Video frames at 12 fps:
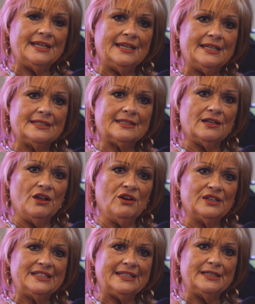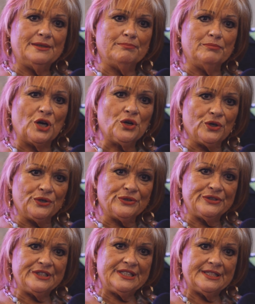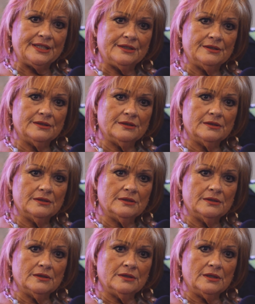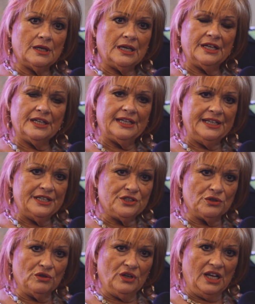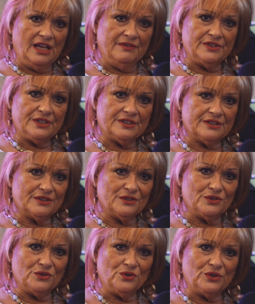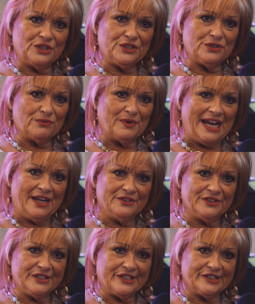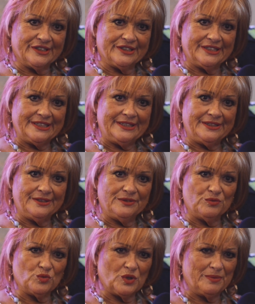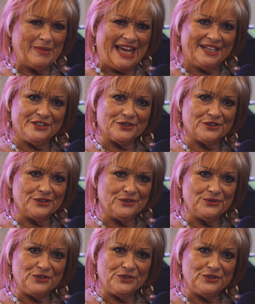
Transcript: as long as it burns, unconditional love is going to surround her and remind her who